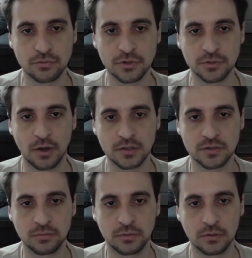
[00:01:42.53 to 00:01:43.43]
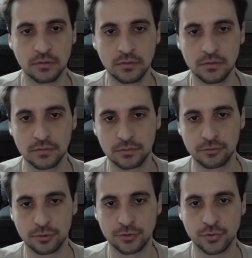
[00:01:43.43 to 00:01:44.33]
responsible
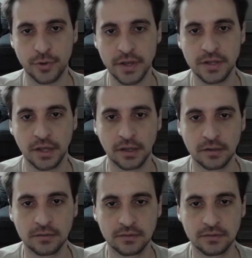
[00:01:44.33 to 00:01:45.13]
for training